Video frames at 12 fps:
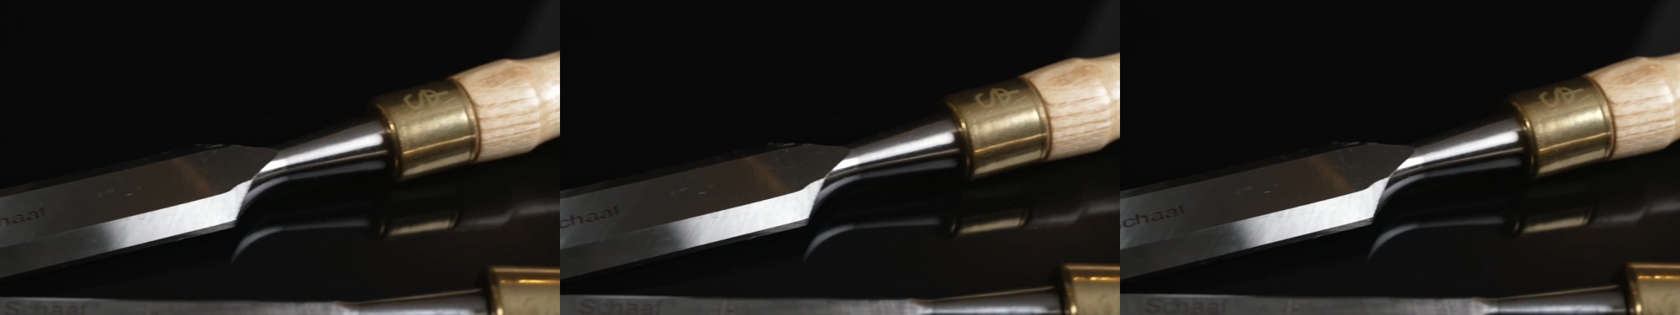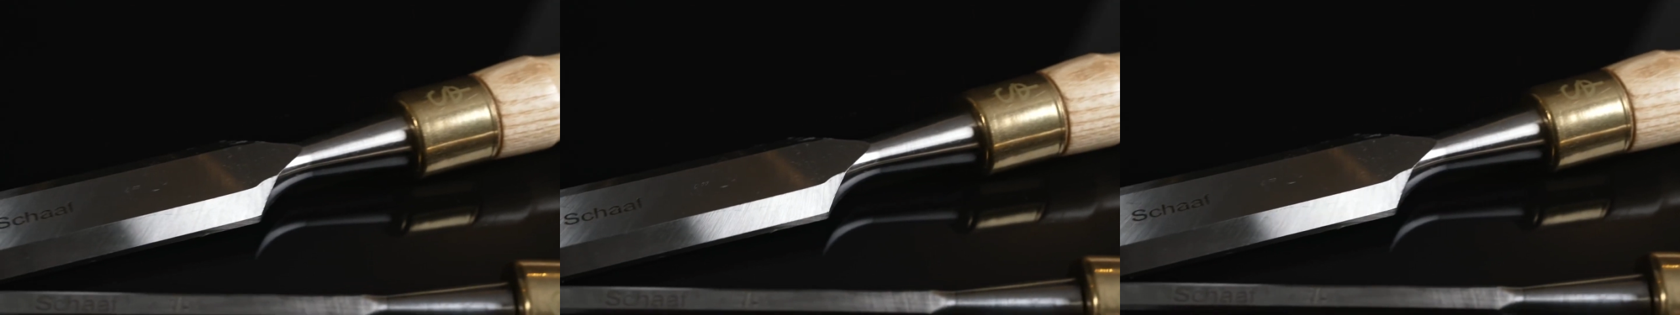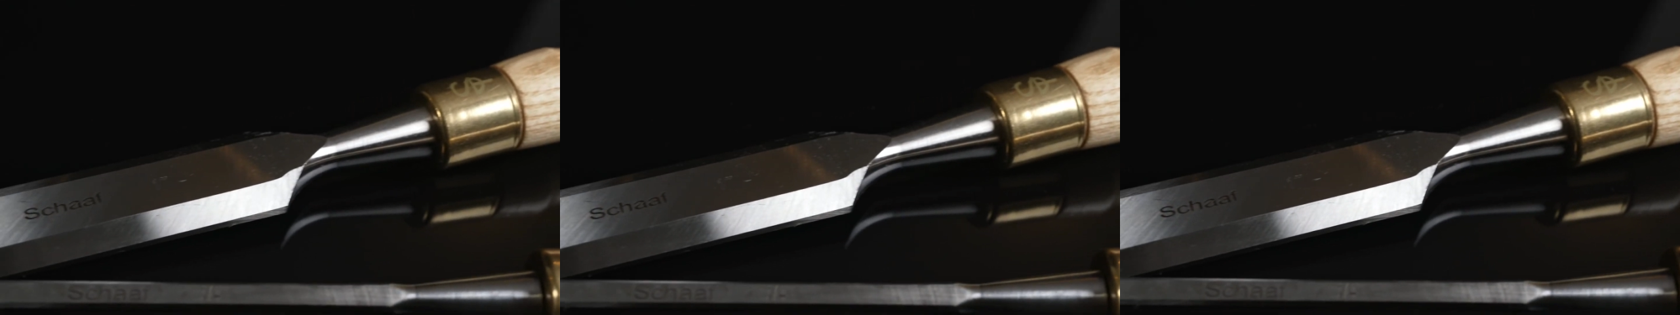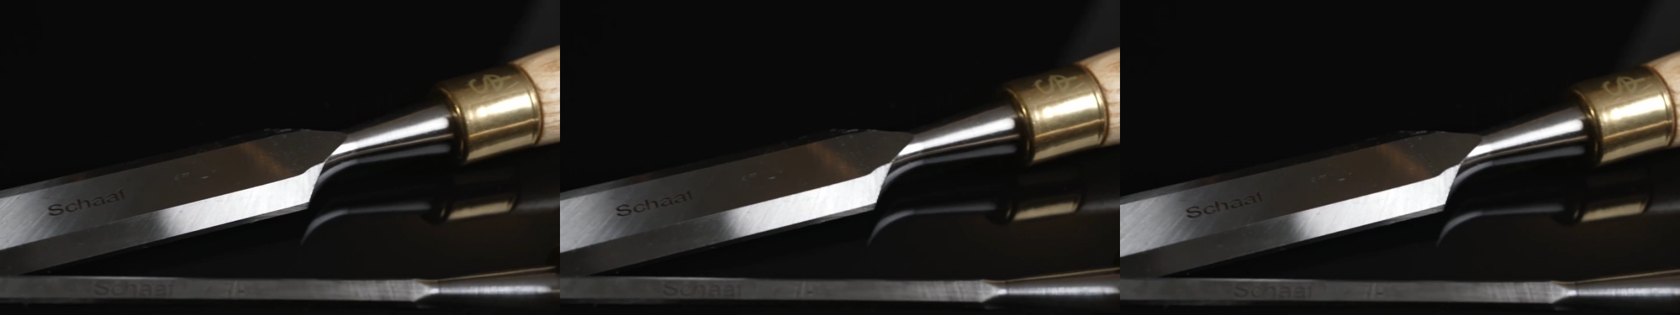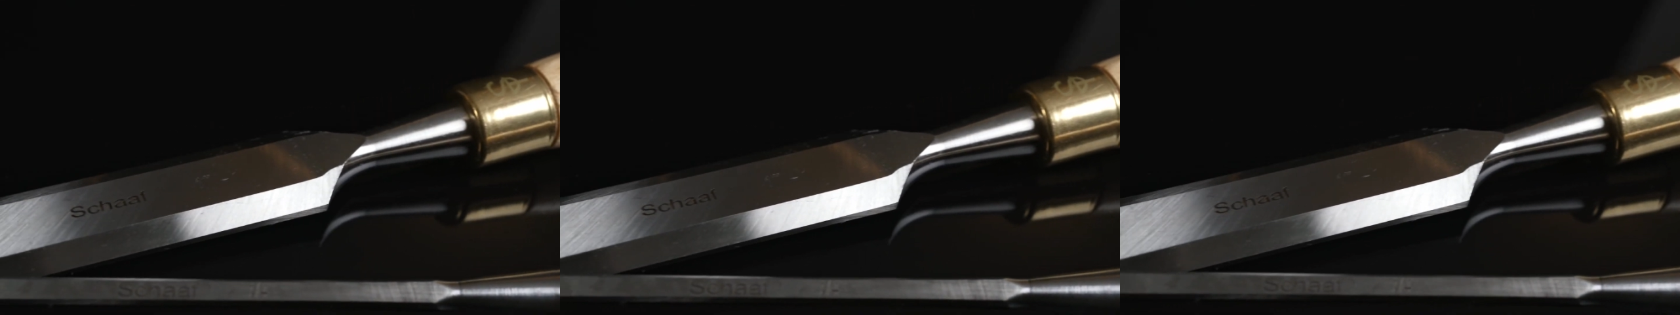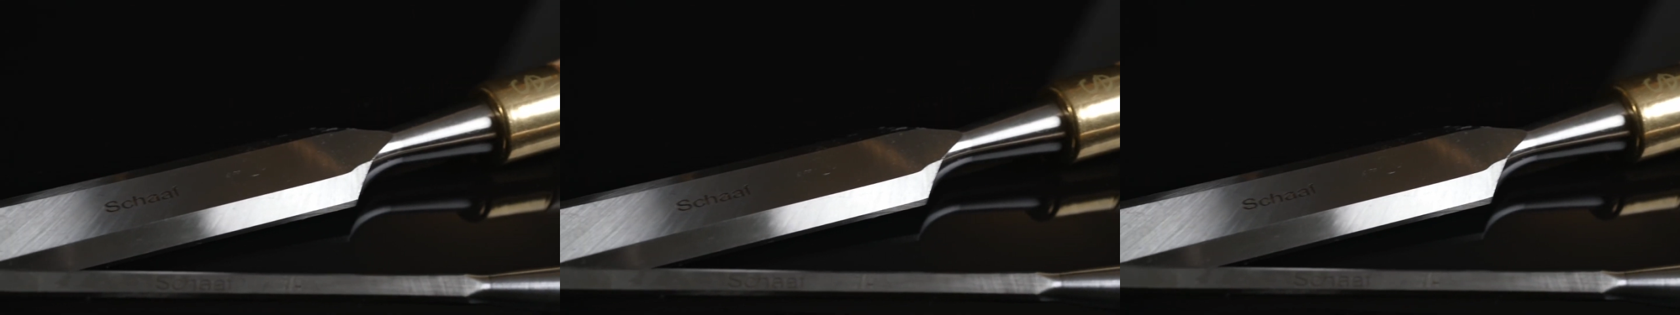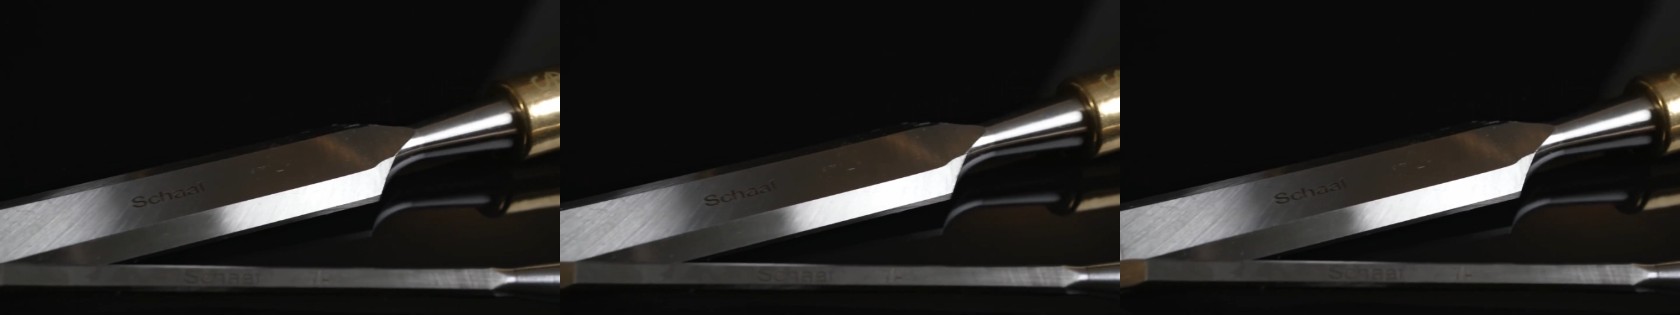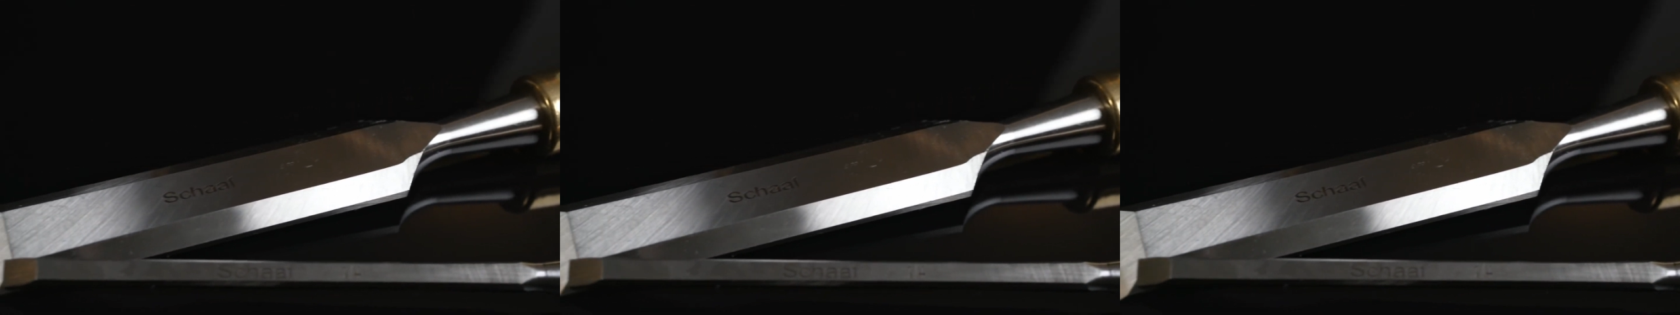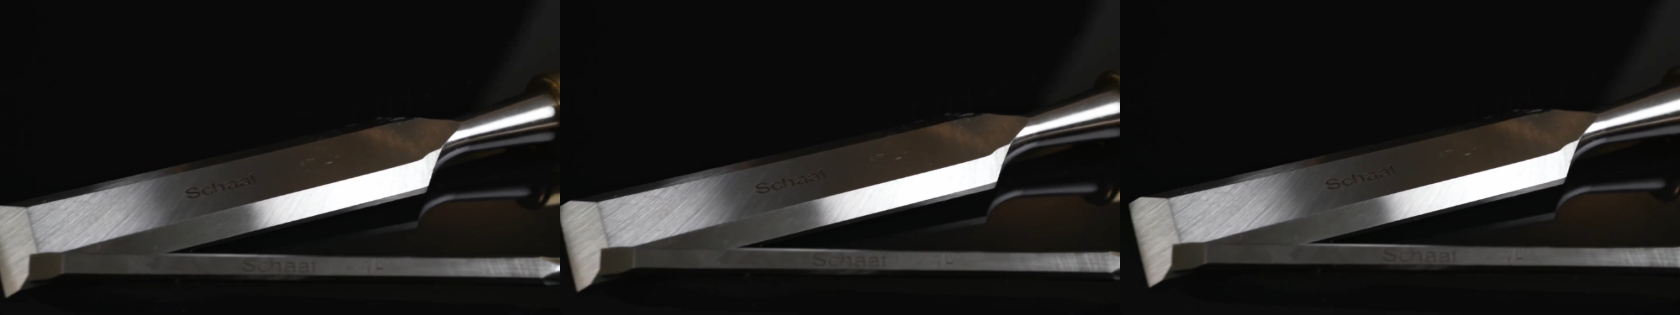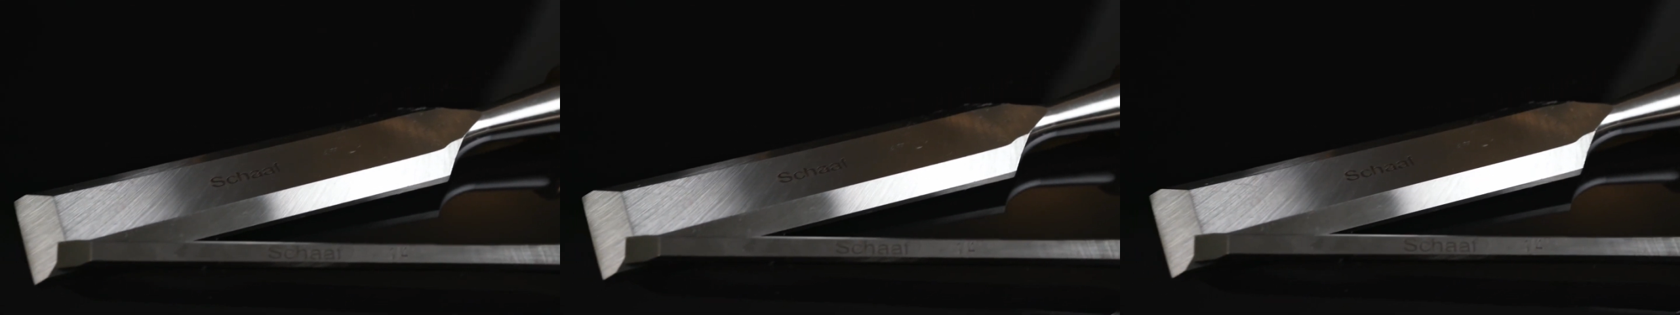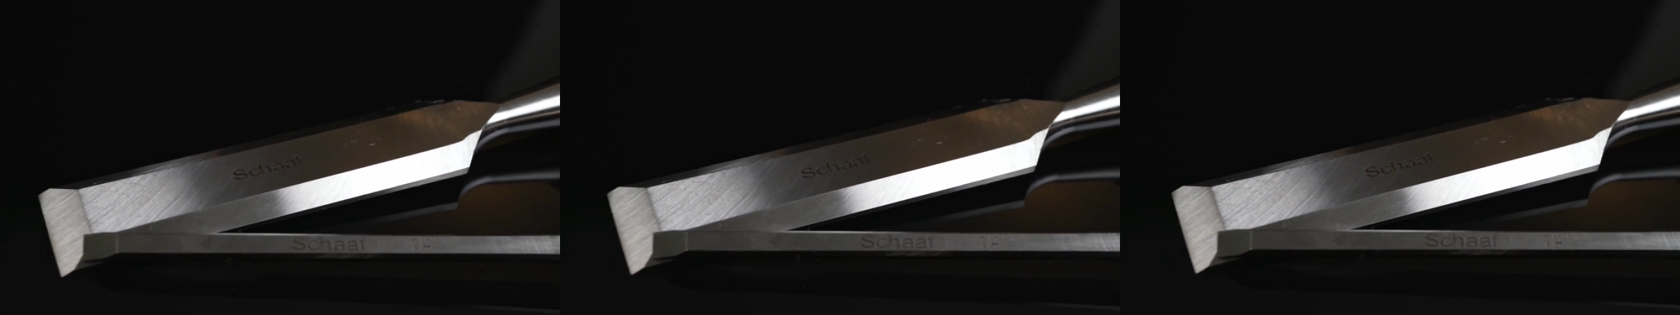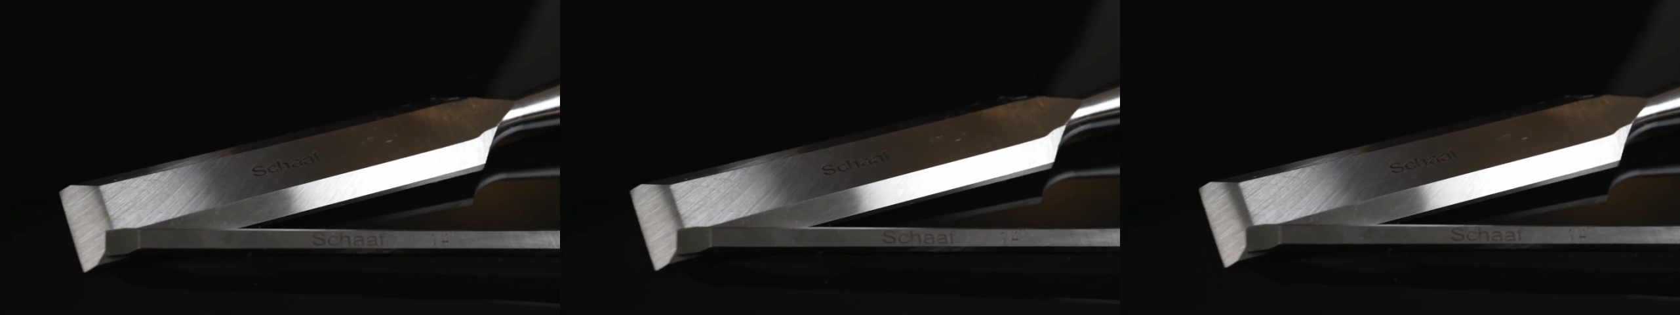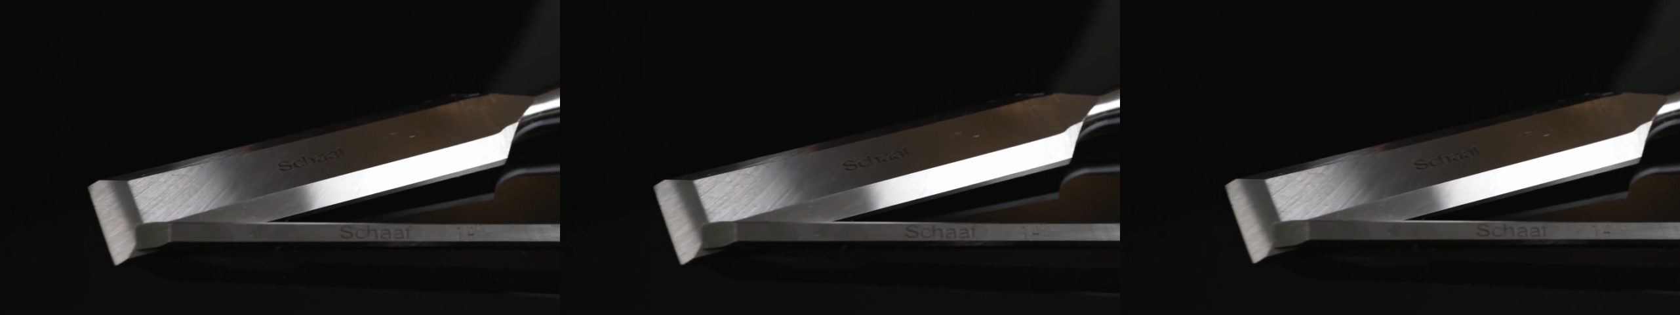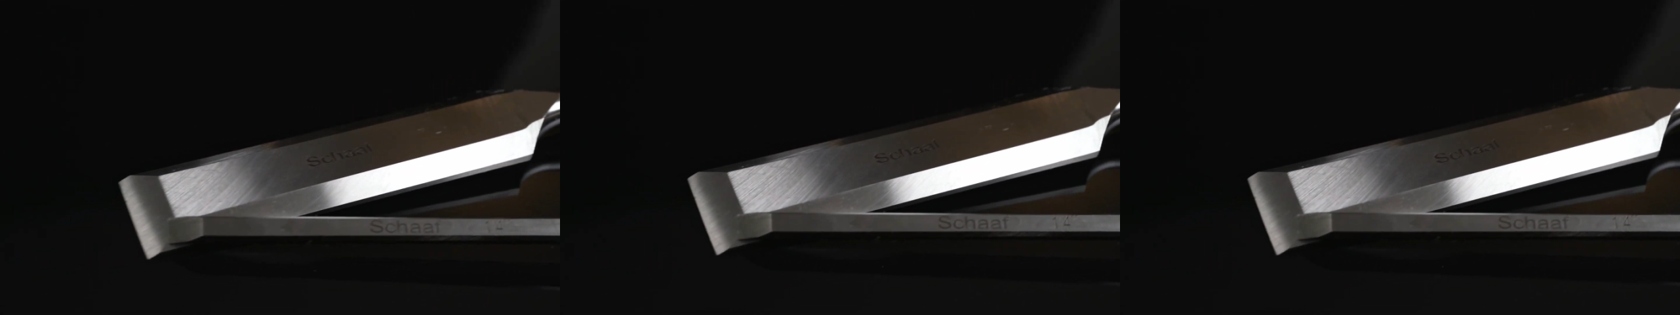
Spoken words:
(no speaker visible)